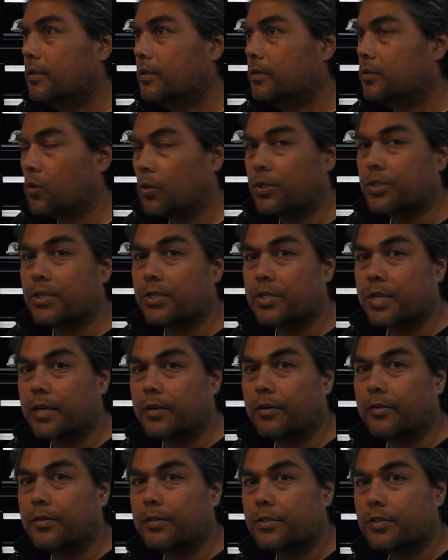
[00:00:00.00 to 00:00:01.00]
towards the
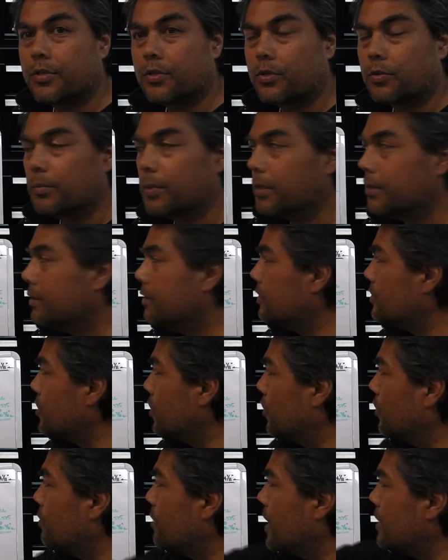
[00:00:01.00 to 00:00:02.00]
center of the tube.
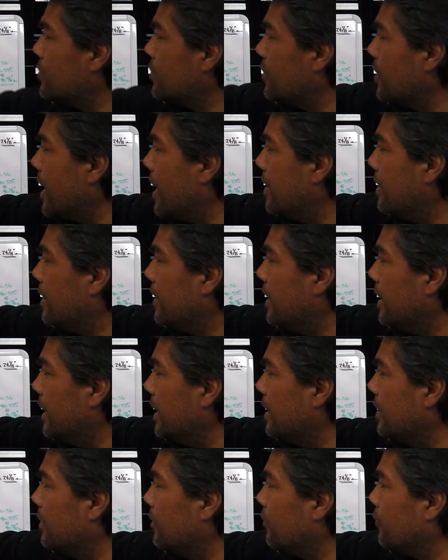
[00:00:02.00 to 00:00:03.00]
So measure
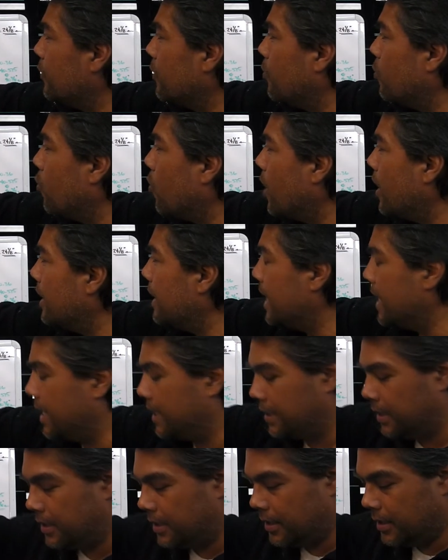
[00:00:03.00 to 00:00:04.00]
in from one
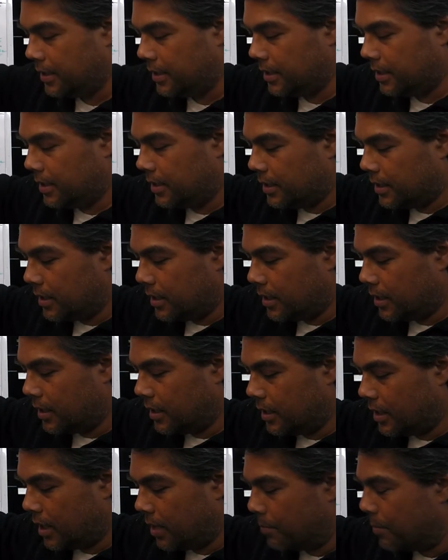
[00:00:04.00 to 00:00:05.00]
end
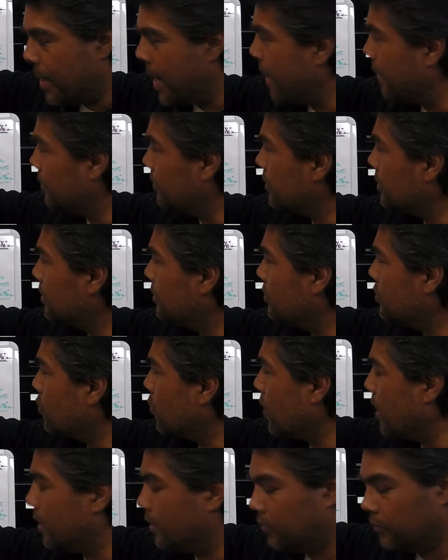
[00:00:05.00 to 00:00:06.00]
about
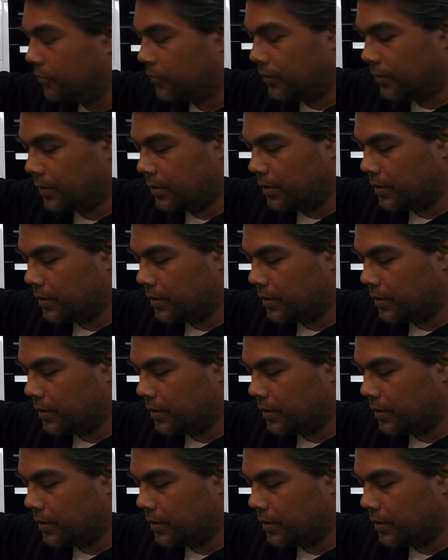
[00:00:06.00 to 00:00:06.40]
12